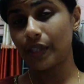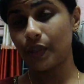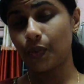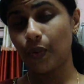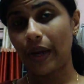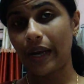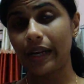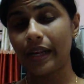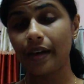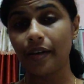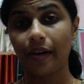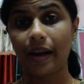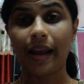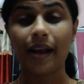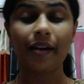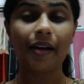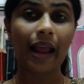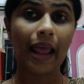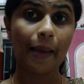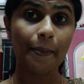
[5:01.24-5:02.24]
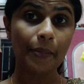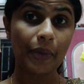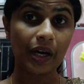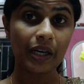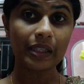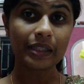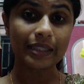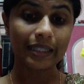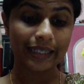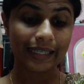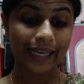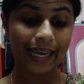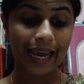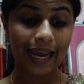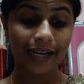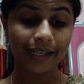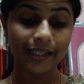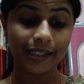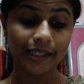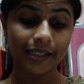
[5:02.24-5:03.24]
is very rare among the
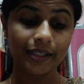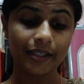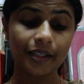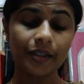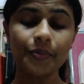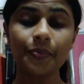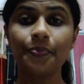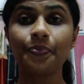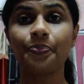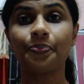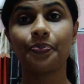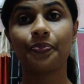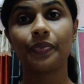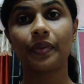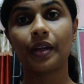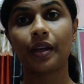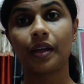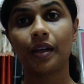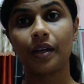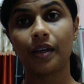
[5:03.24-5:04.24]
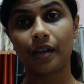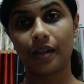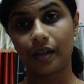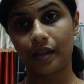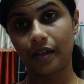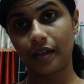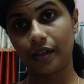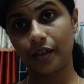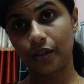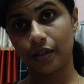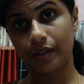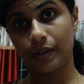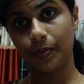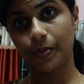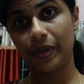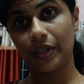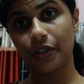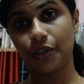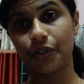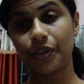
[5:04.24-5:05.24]
Candida
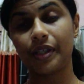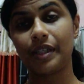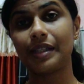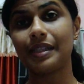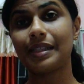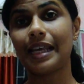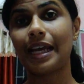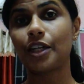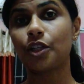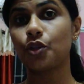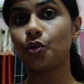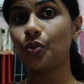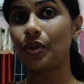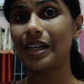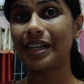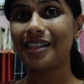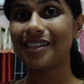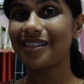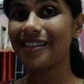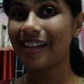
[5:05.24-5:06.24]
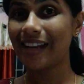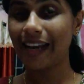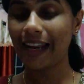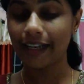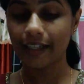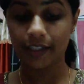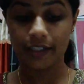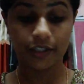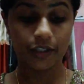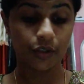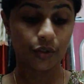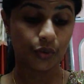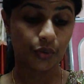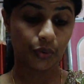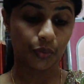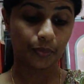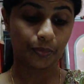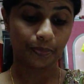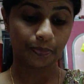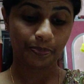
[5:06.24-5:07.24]
species, that too in a selected
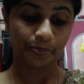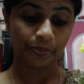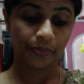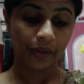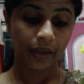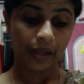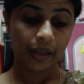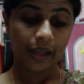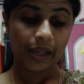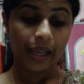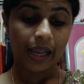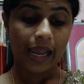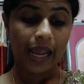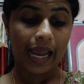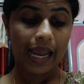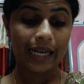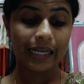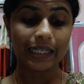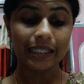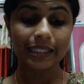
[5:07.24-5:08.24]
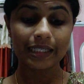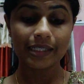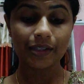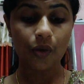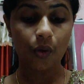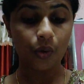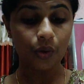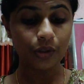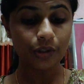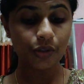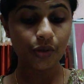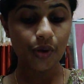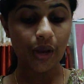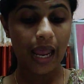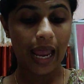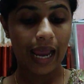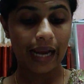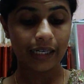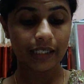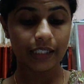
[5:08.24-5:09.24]
group. And it is also
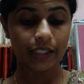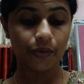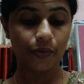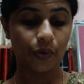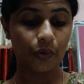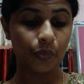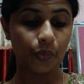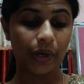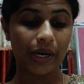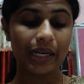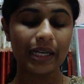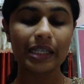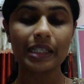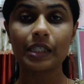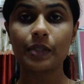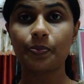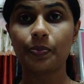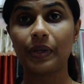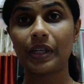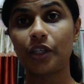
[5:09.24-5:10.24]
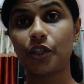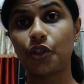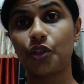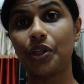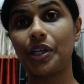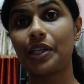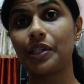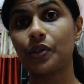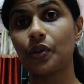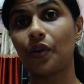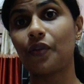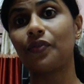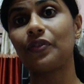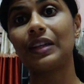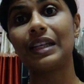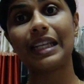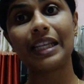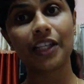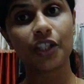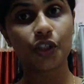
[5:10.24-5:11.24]
active on various species of
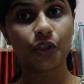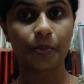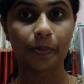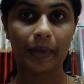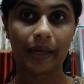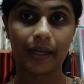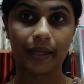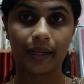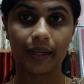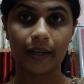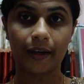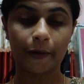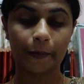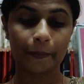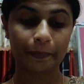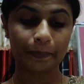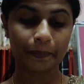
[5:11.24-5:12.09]
leishmania.